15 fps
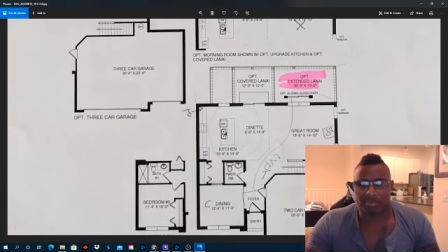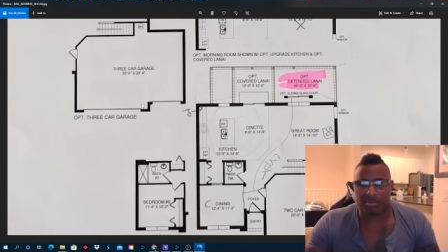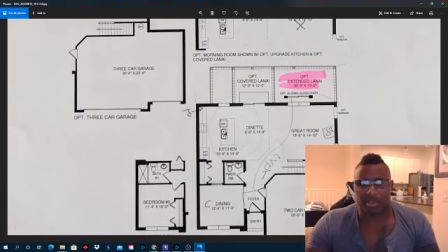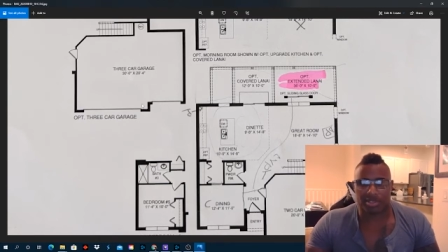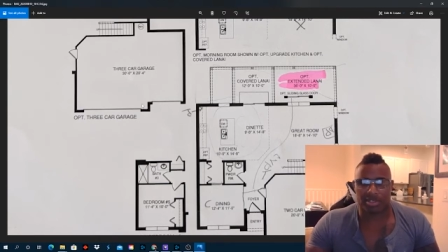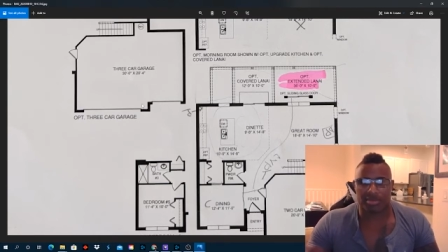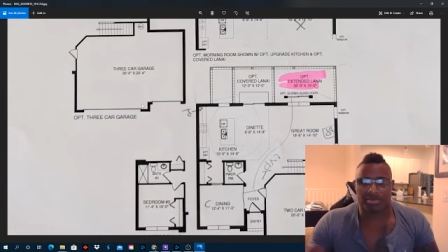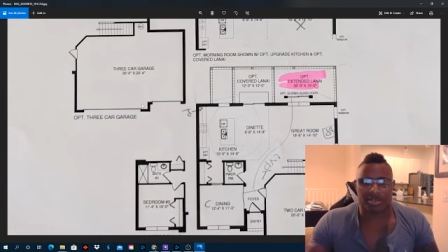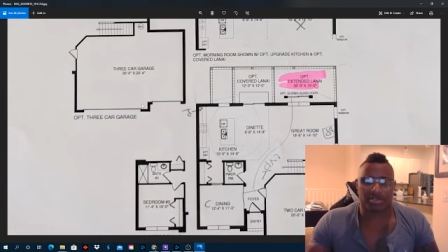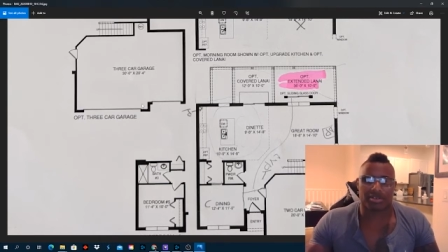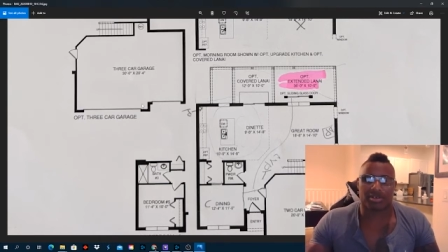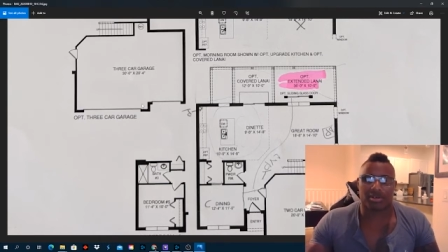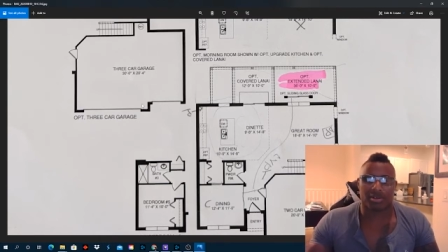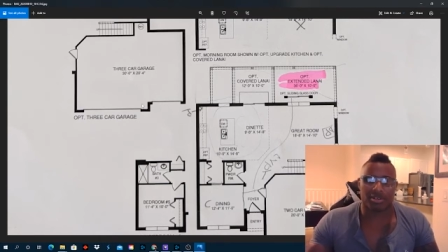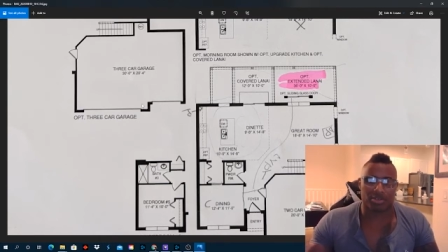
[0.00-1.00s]
But gyms are
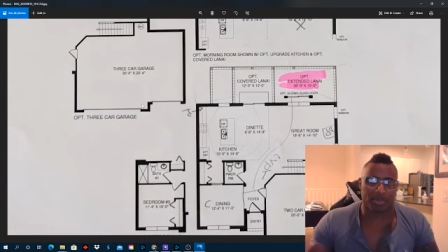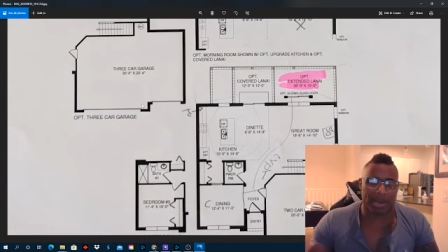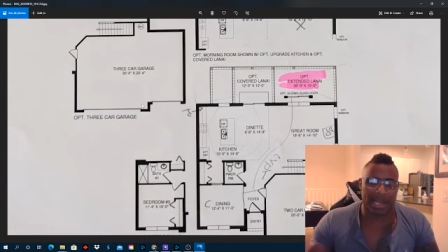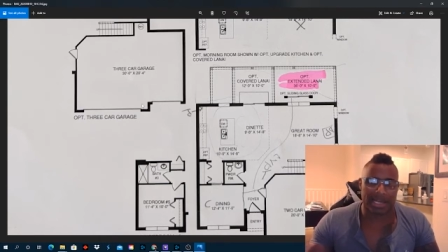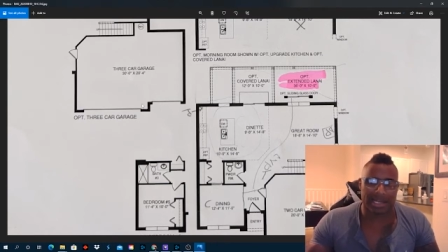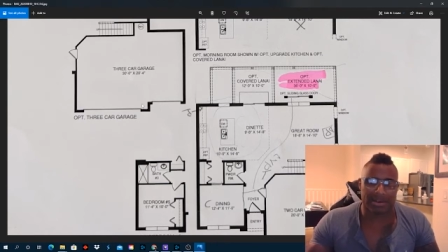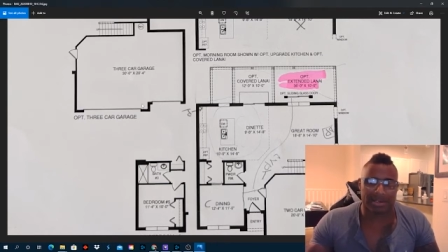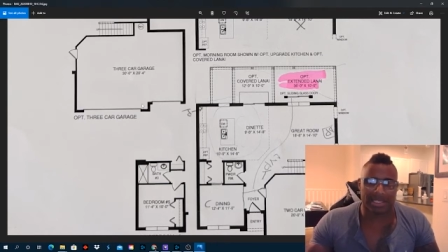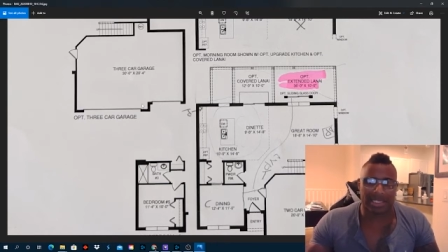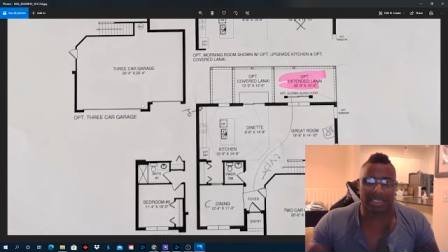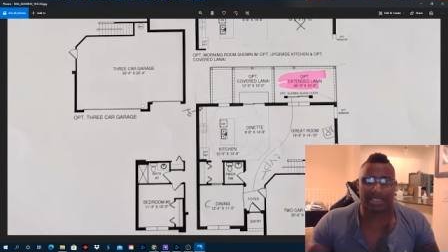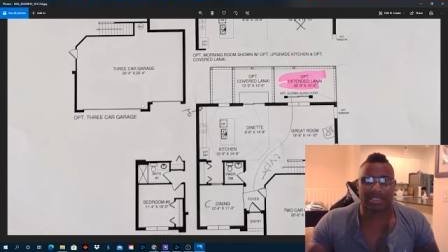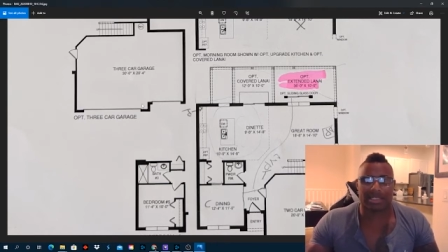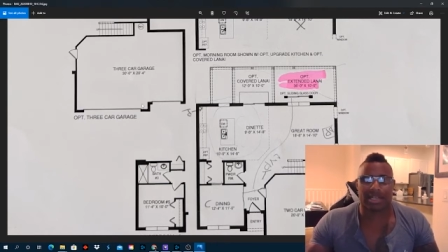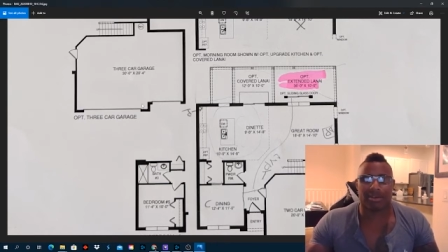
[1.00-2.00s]
so close by
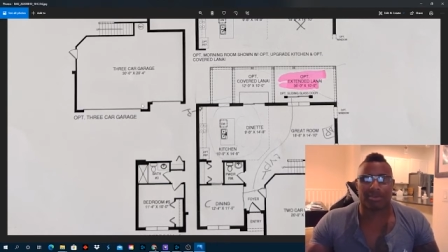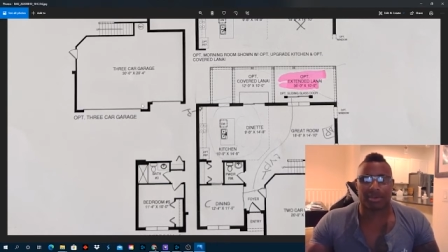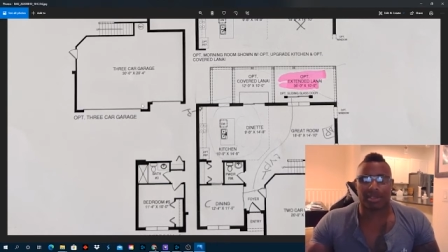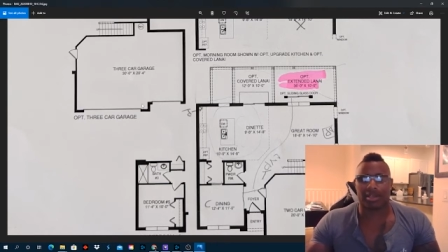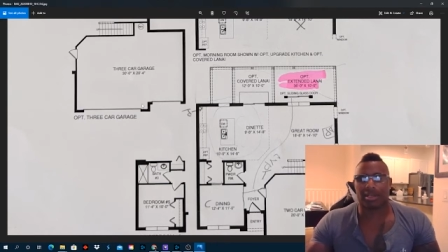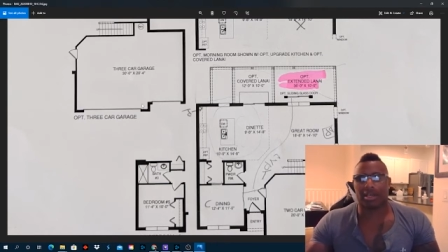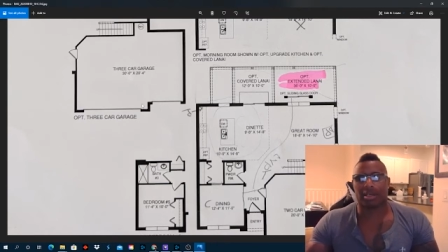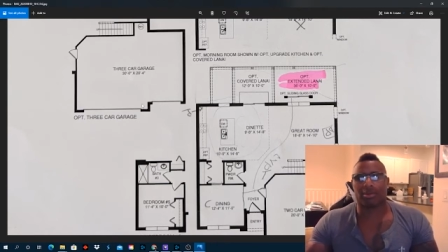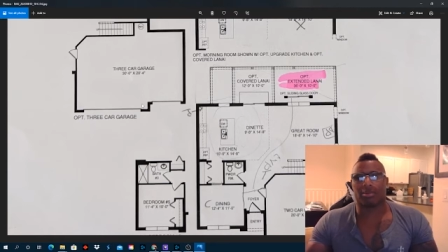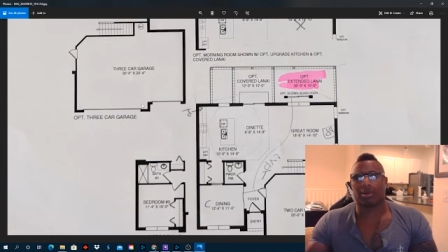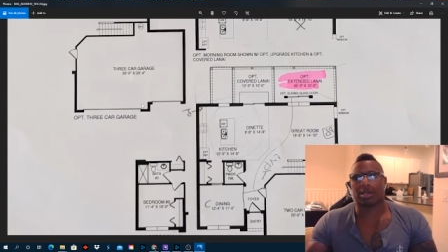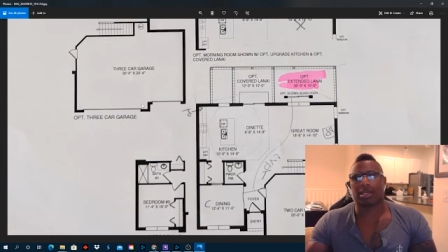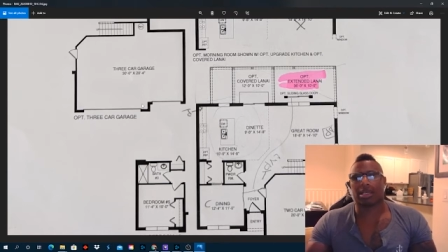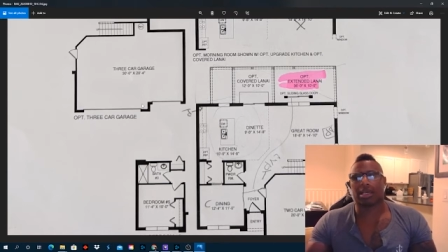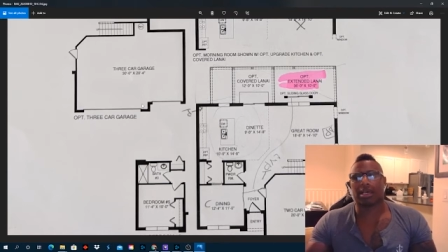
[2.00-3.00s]
nowadays, and I really like
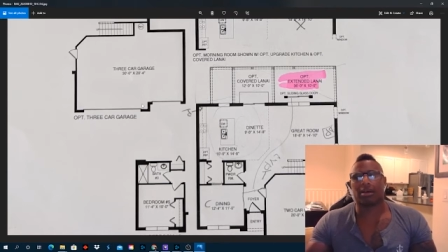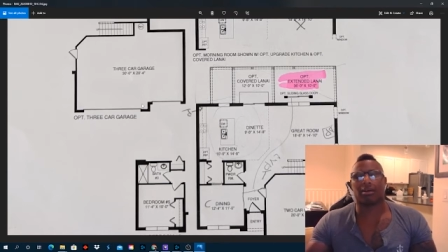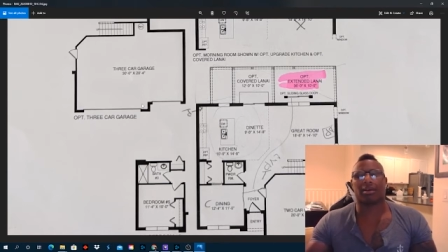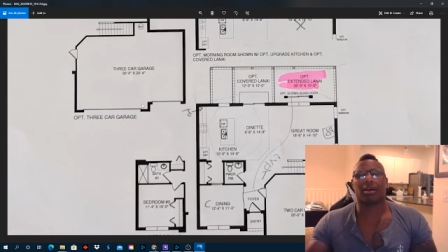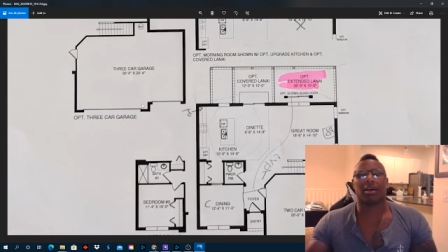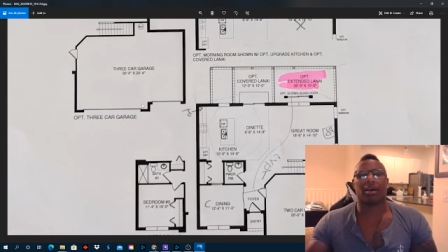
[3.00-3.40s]
working out